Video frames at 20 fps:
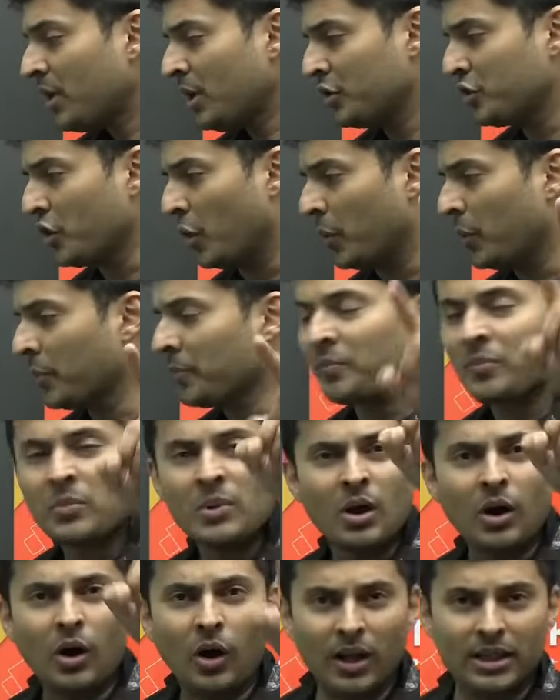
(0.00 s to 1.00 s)
So
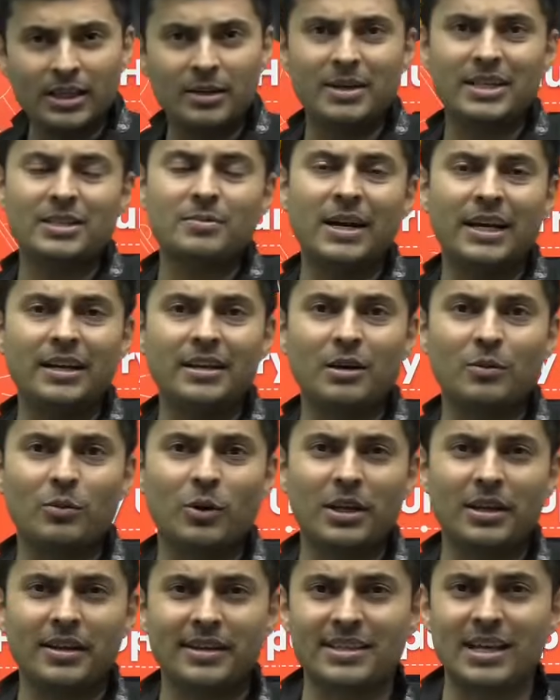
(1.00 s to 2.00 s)
all the best, my dear
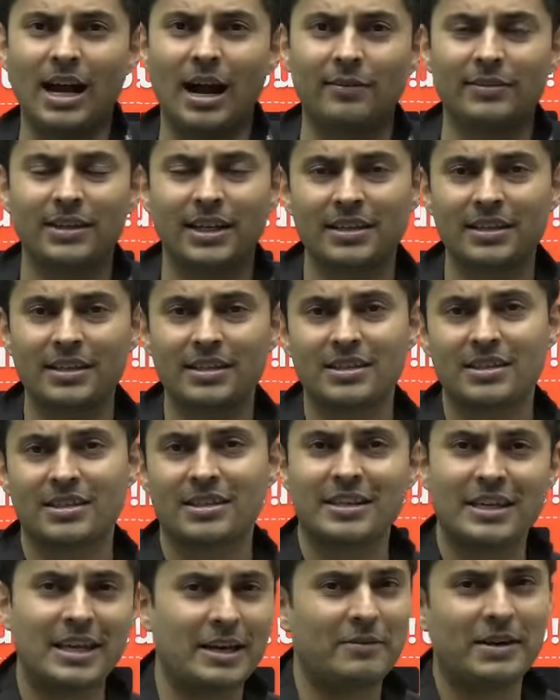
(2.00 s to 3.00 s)
warriors. After this,
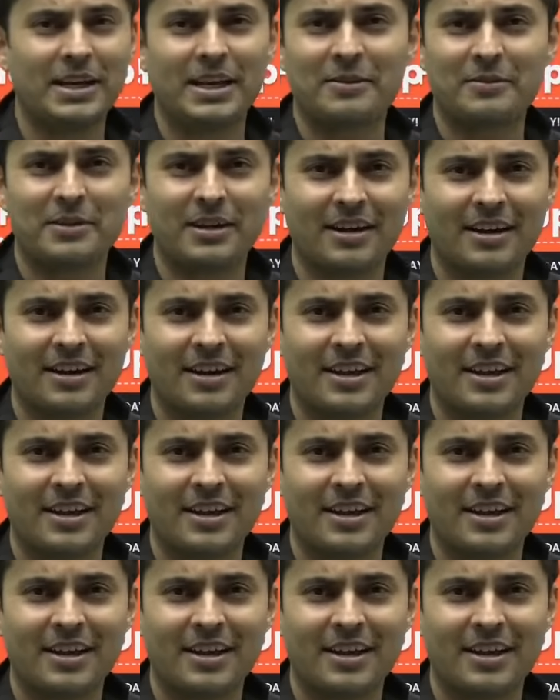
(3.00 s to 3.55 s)
never, ever,